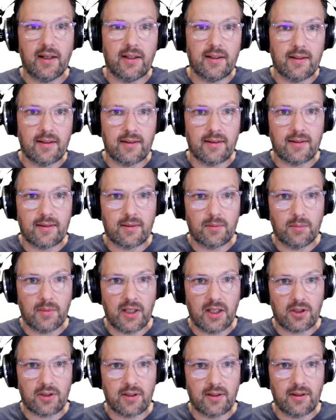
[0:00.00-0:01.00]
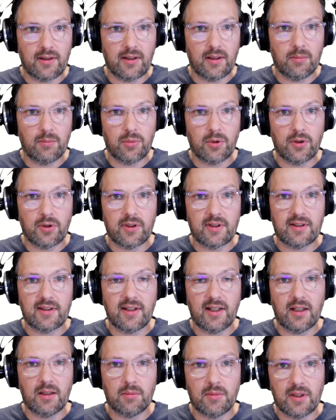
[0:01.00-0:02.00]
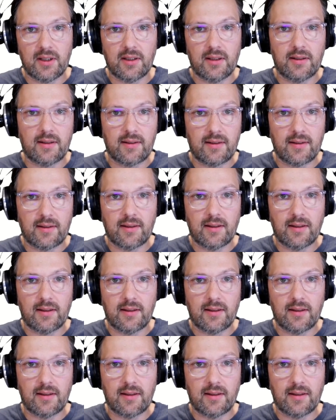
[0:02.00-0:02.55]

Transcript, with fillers: Smash in the import statement.